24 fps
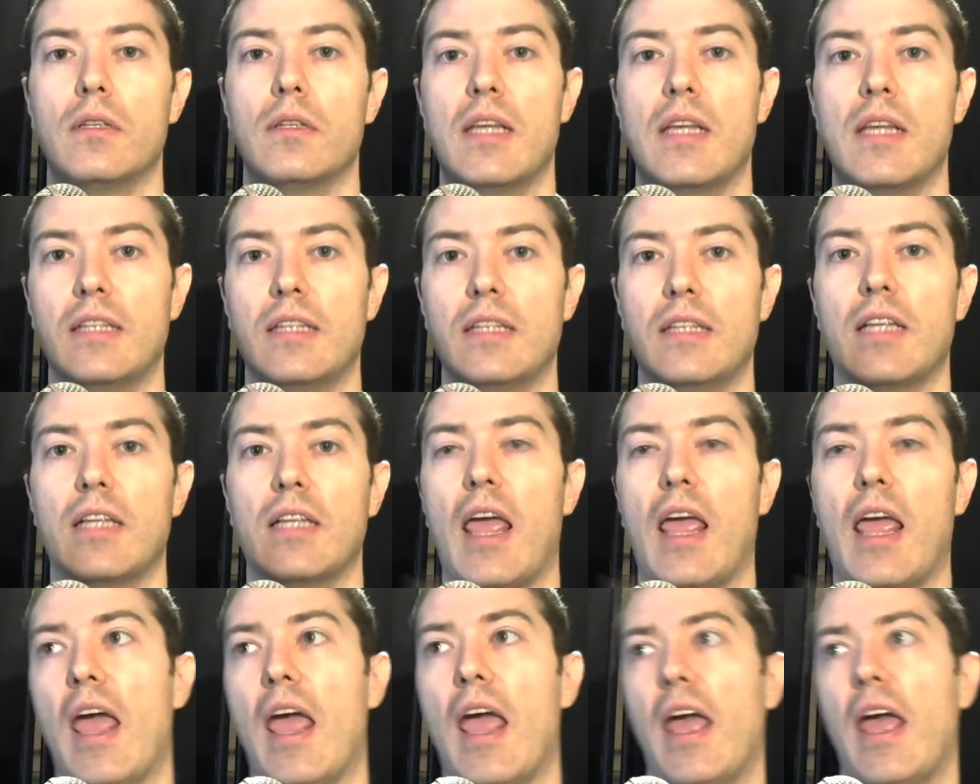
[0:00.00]
hit,
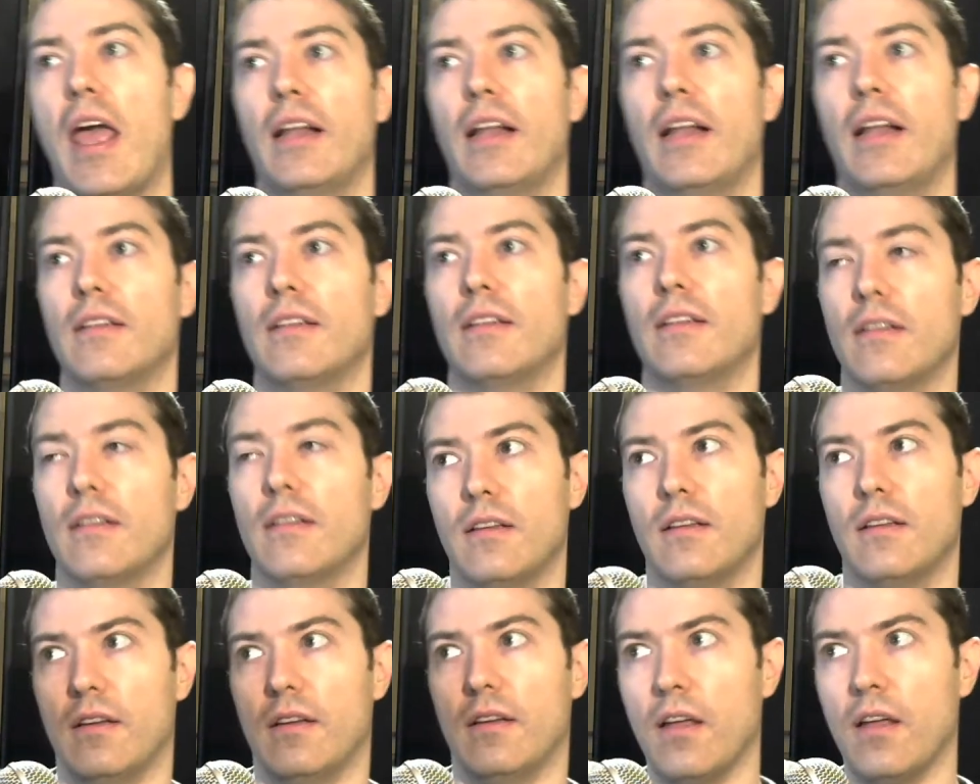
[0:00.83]
and
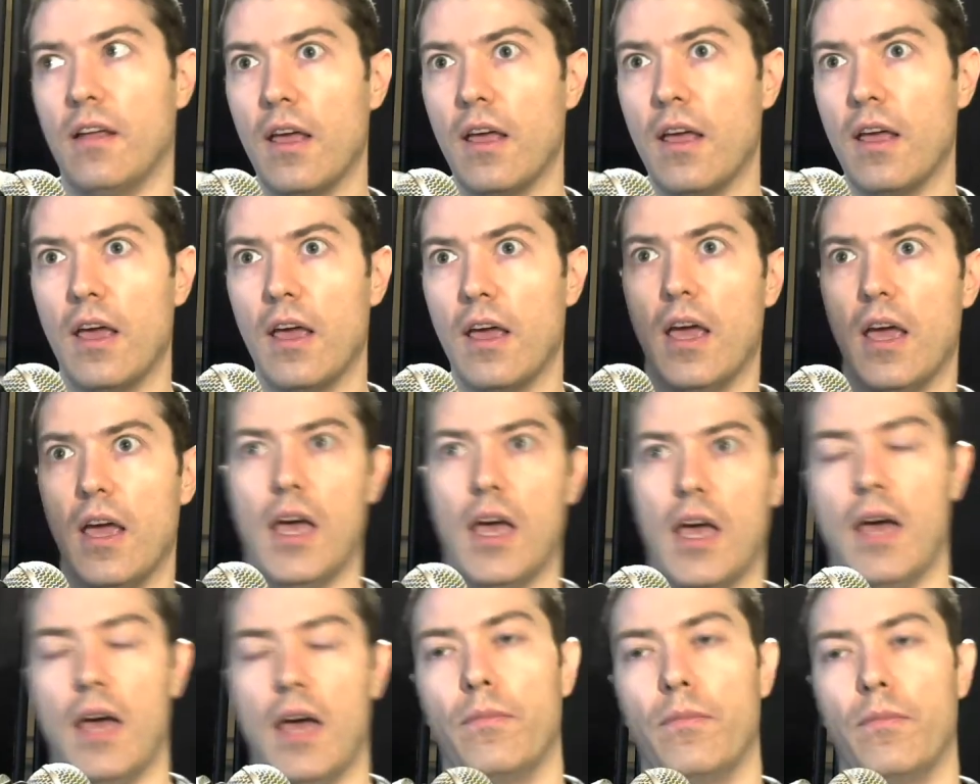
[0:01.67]
the
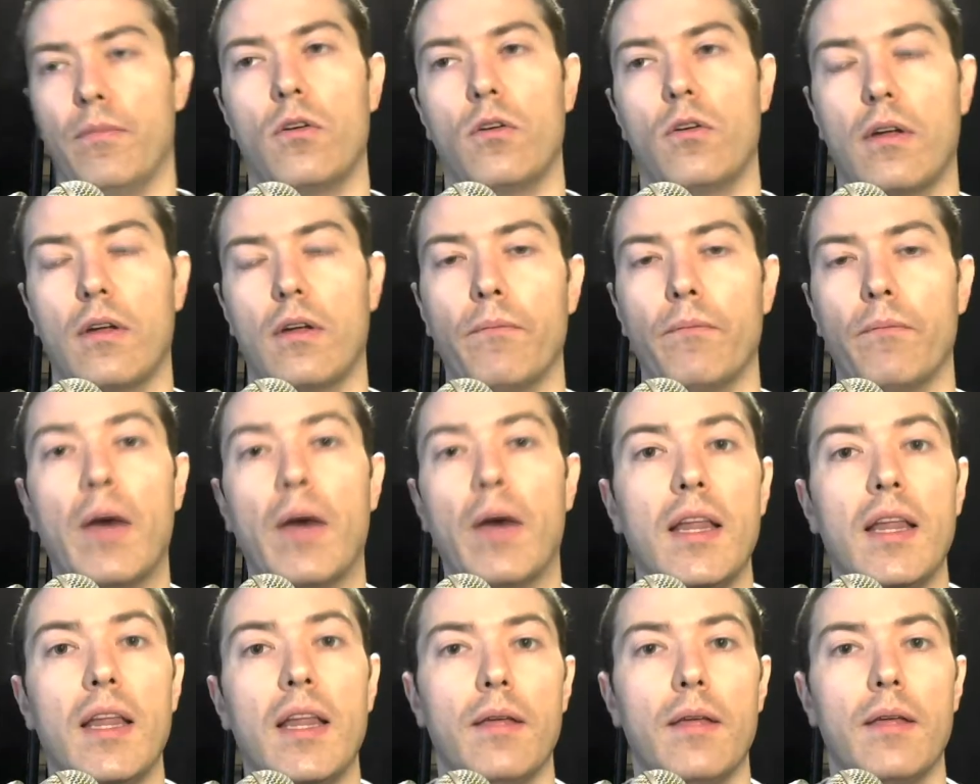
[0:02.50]

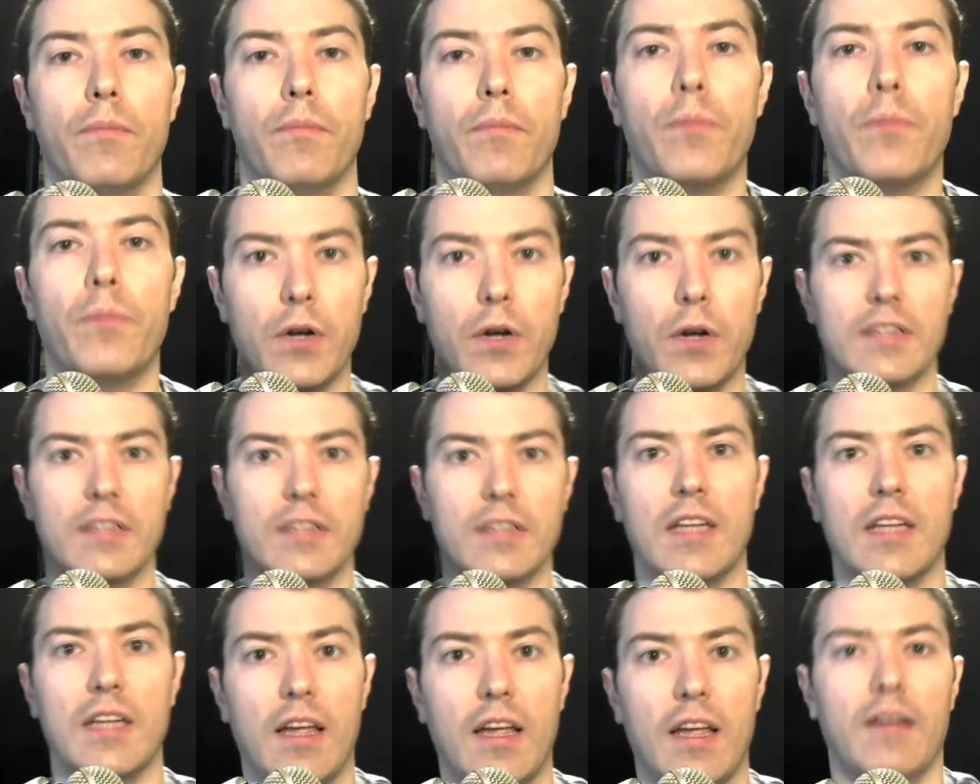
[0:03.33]
money
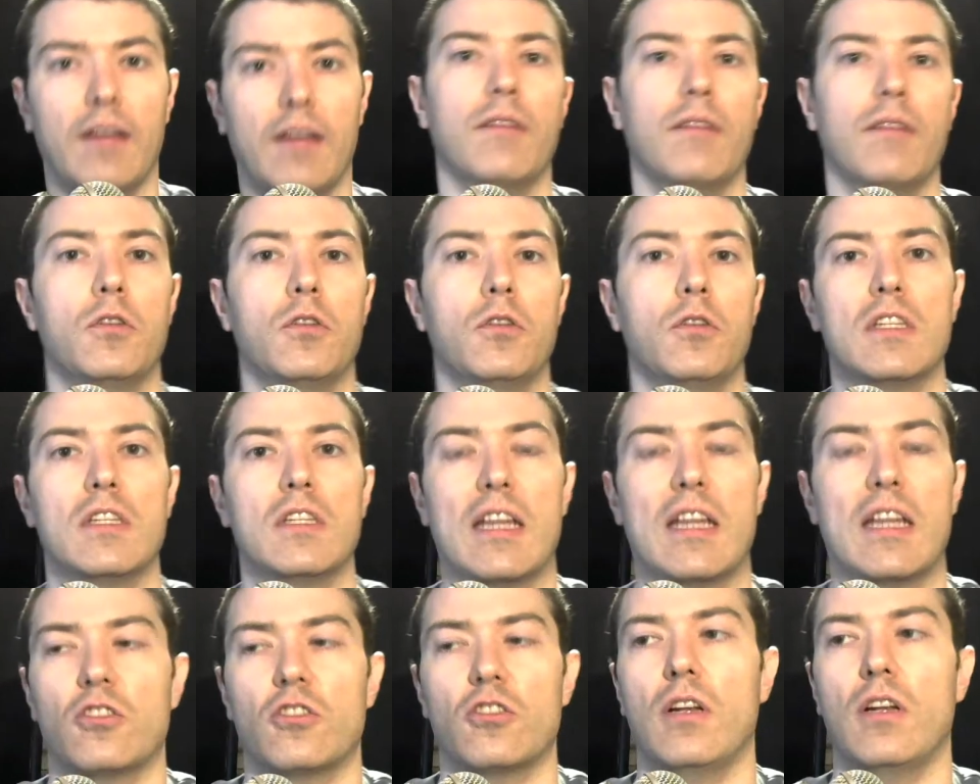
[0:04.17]
printing, which is
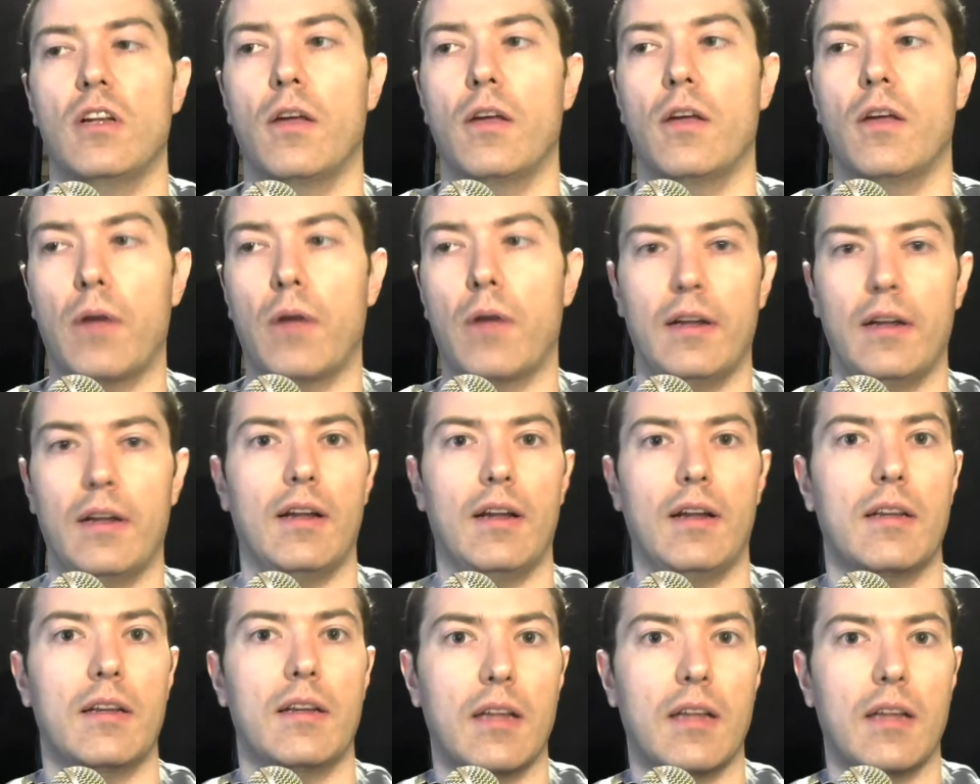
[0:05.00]
actually
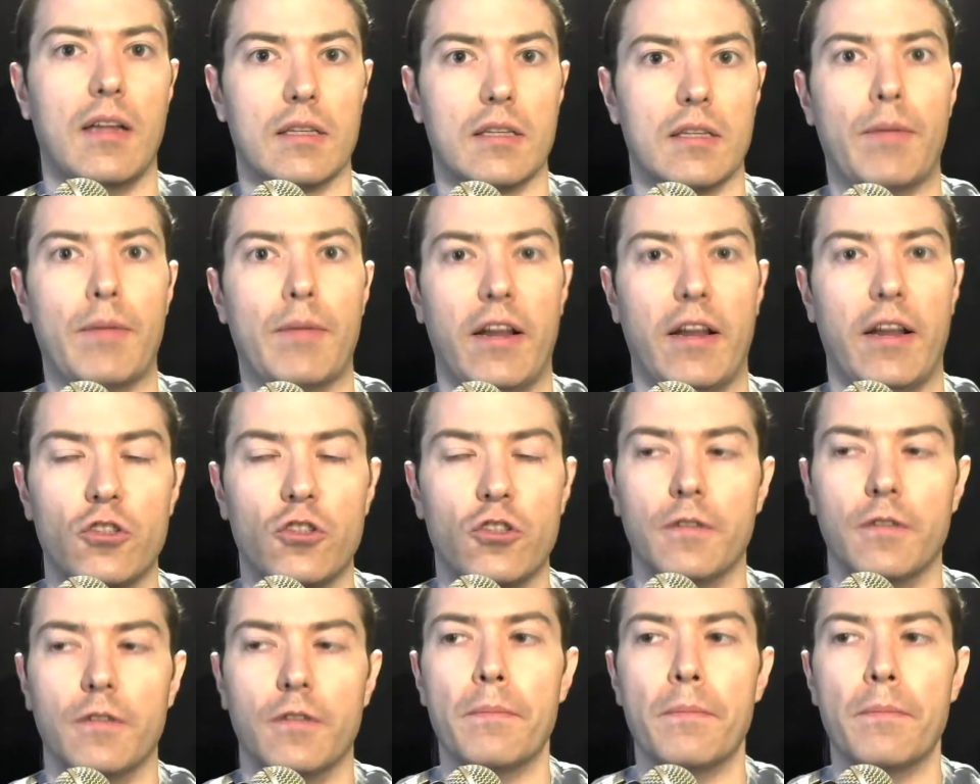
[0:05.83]
credited
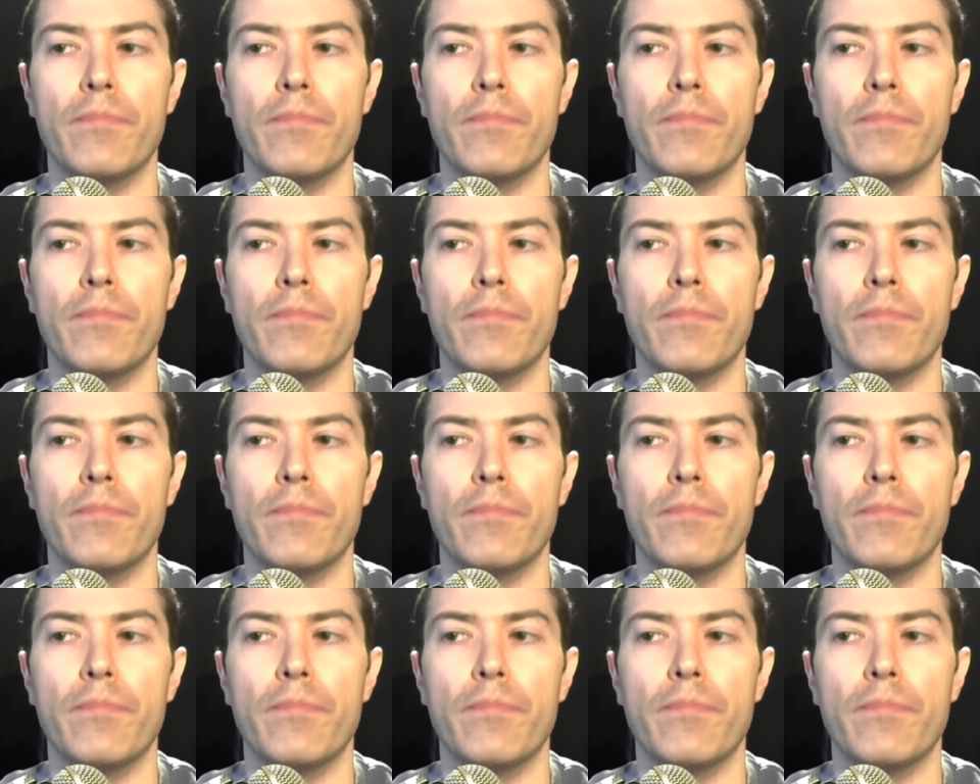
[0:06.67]
expansion,